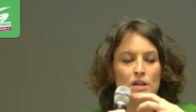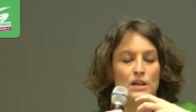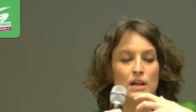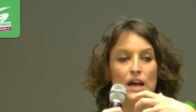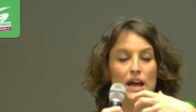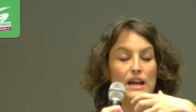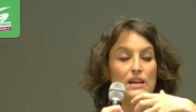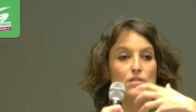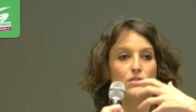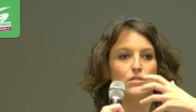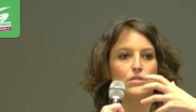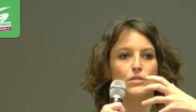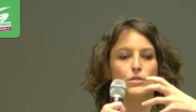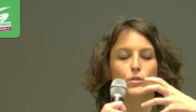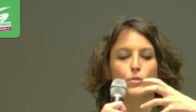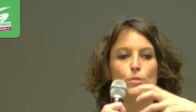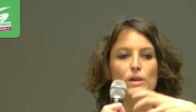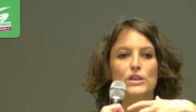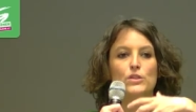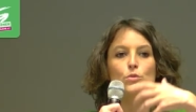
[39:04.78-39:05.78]
I don't know,
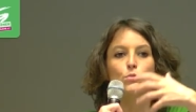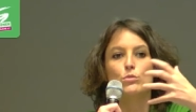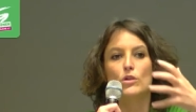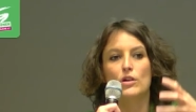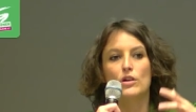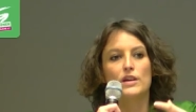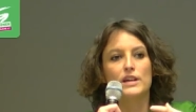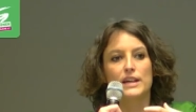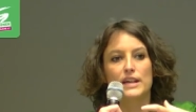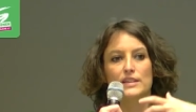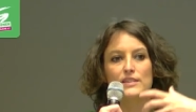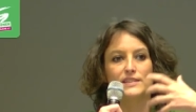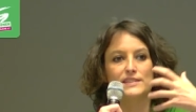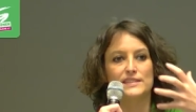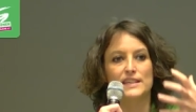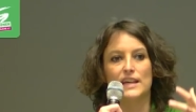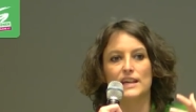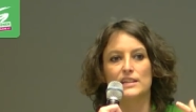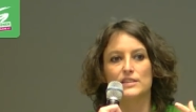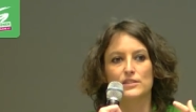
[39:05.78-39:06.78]
when you work in a
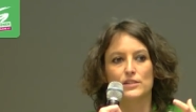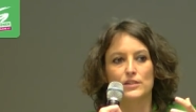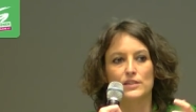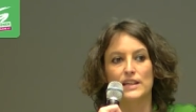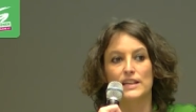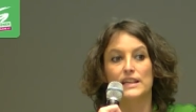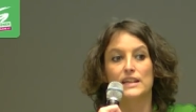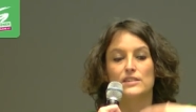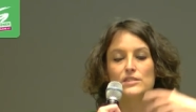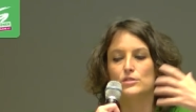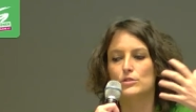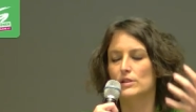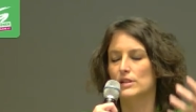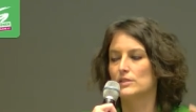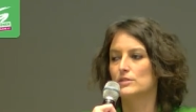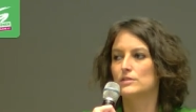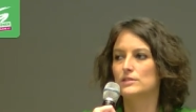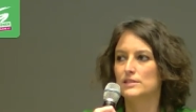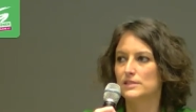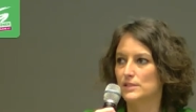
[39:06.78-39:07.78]
sector that is going to
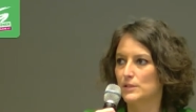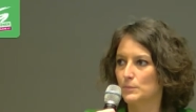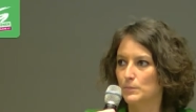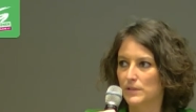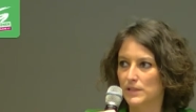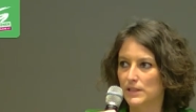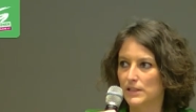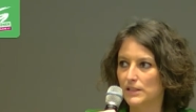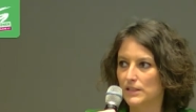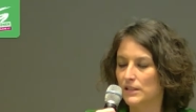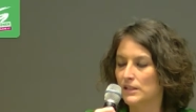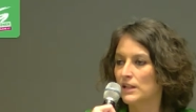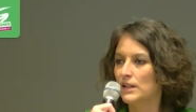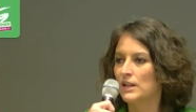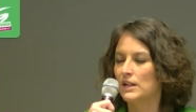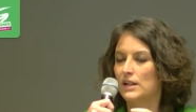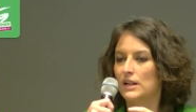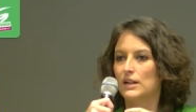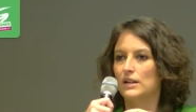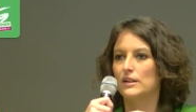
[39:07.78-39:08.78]
disappear,
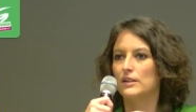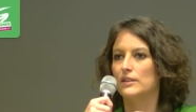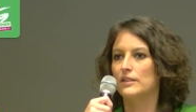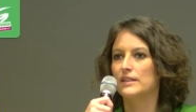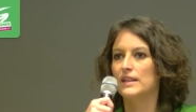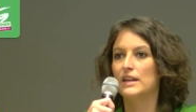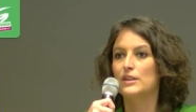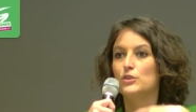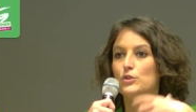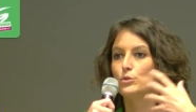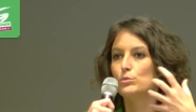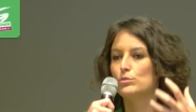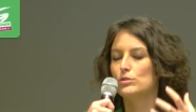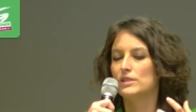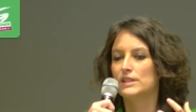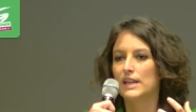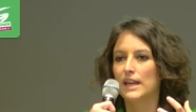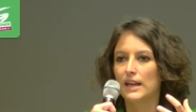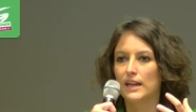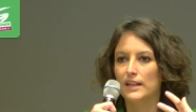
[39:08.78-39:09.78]
that you would
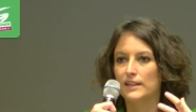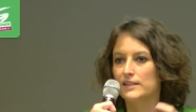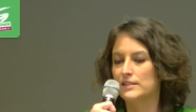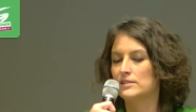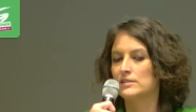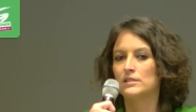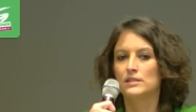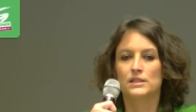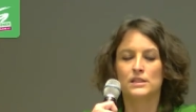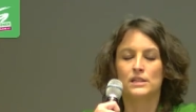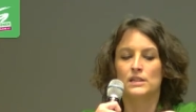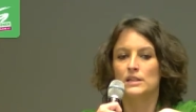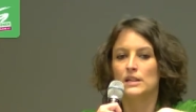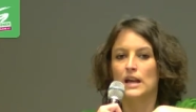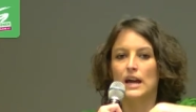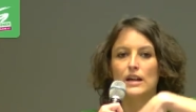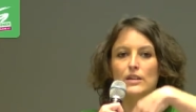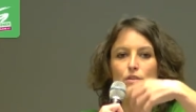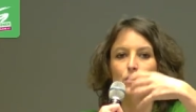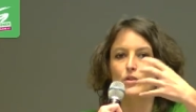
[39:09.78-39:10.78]
get,
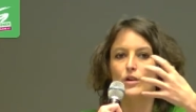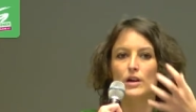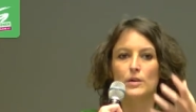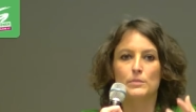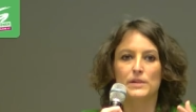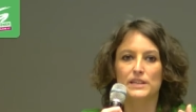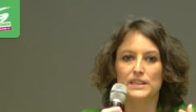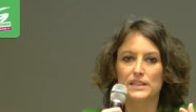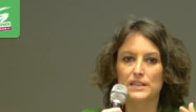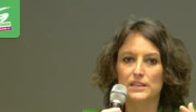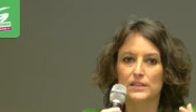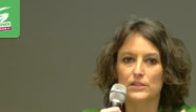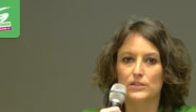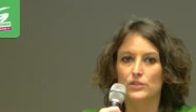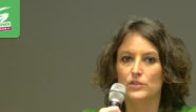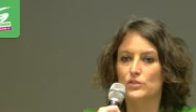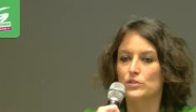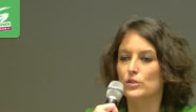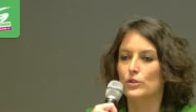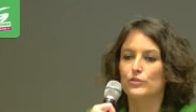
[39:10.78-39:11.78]
I don't know how many
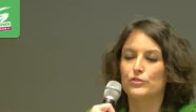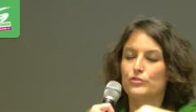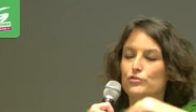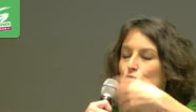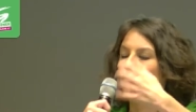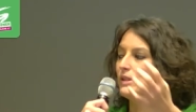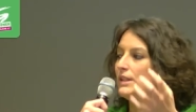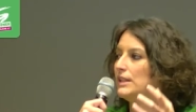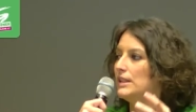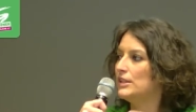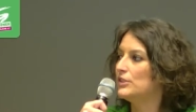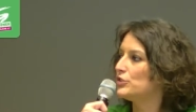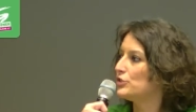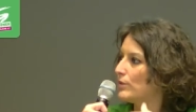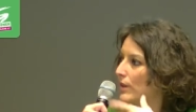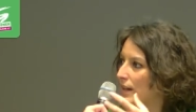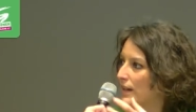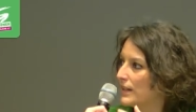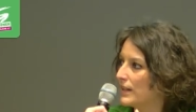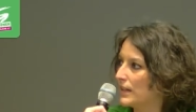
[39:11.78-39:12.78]
years of free
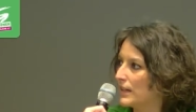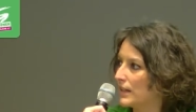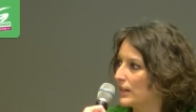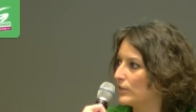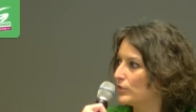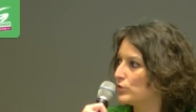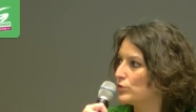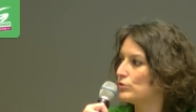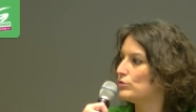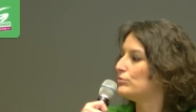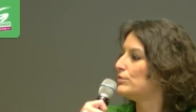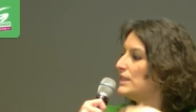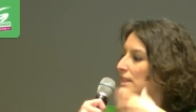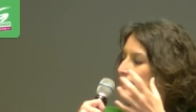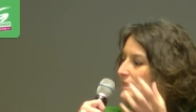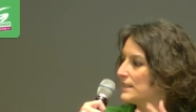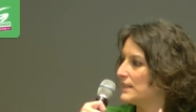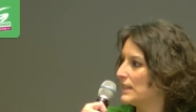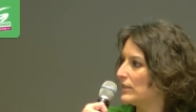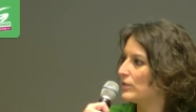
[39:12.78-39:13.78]
training to
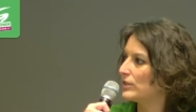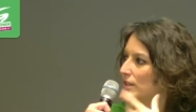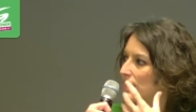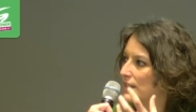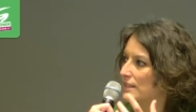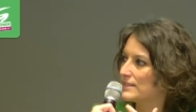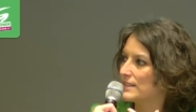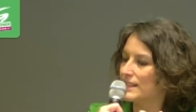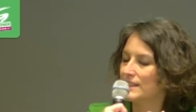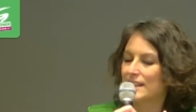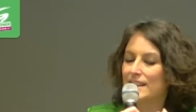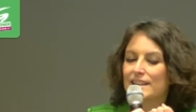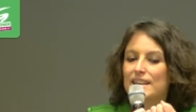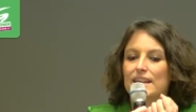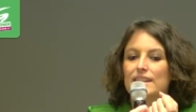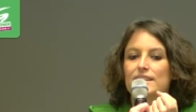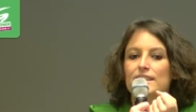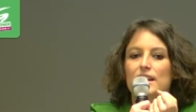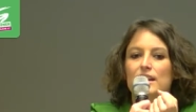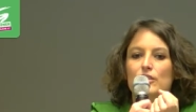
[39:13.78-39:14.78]
reskill, things like that,
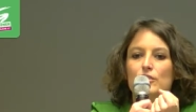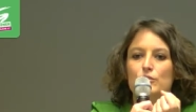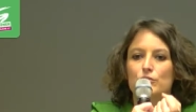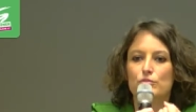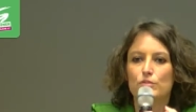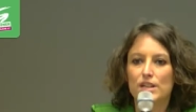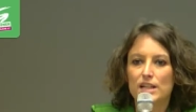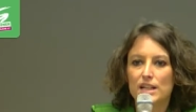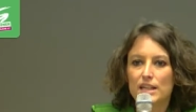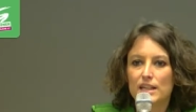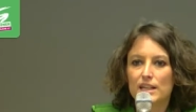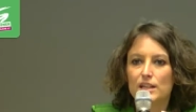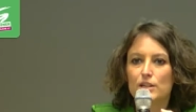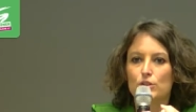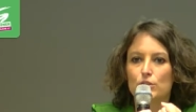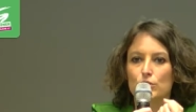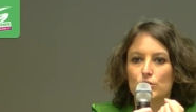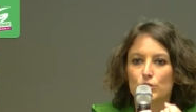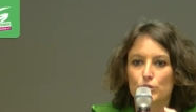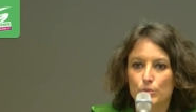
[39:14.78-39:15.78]
that are really
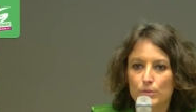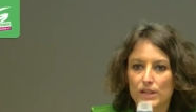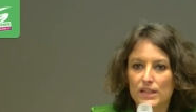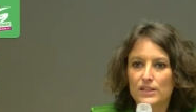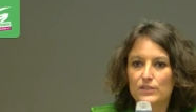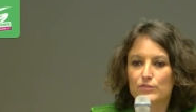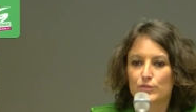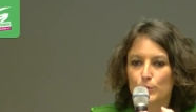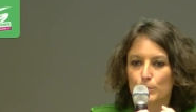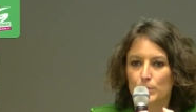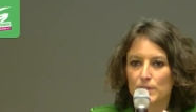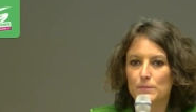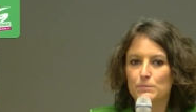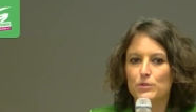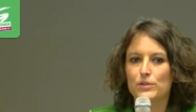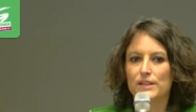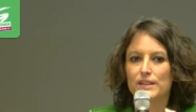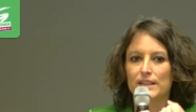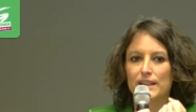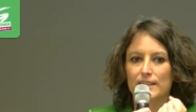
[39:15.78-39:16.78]
concrete for people
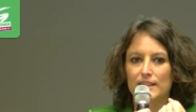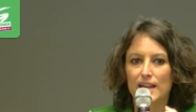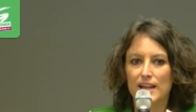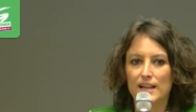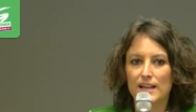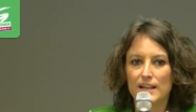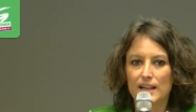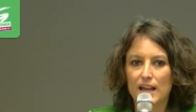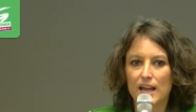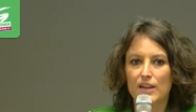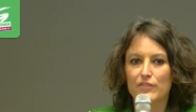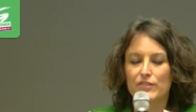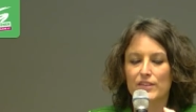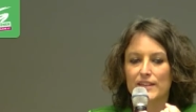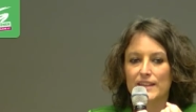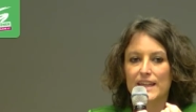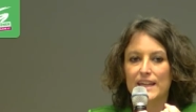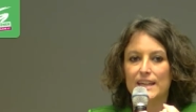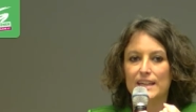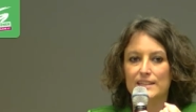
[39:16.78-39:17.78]
in their daily life, and
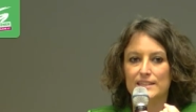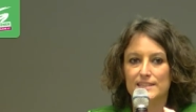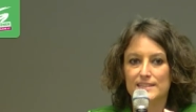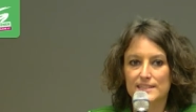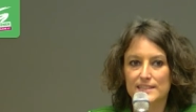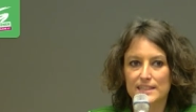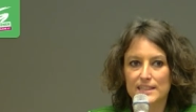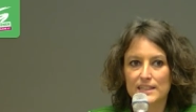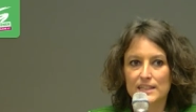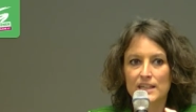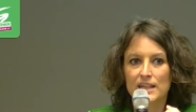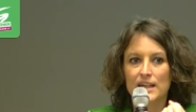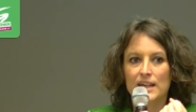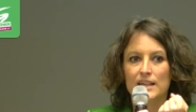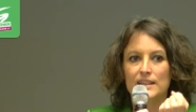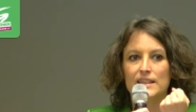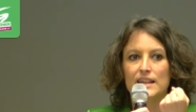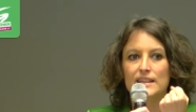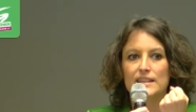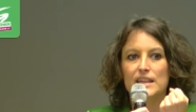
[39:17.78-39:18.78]
they can see
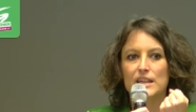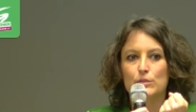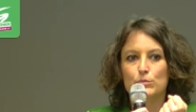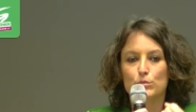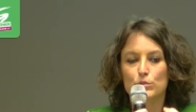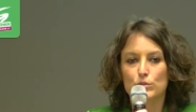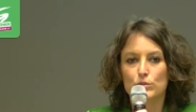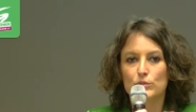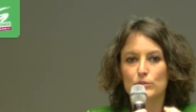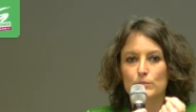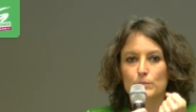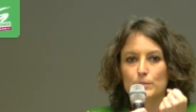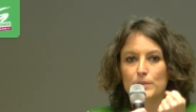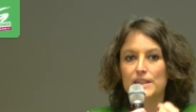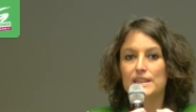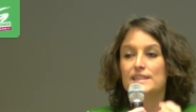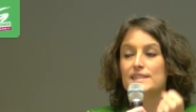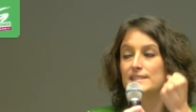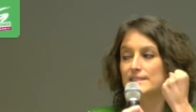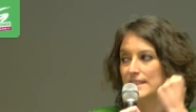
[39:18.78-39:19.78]
that they will be
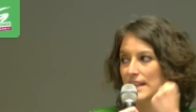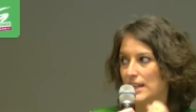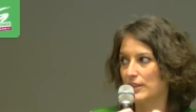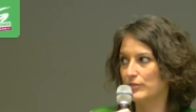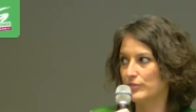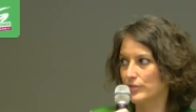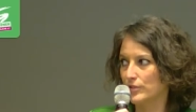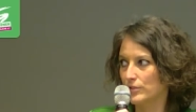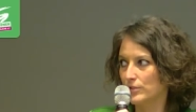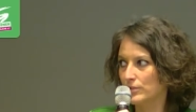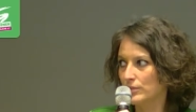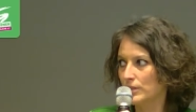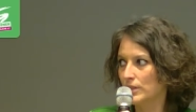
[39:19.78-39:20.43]
safer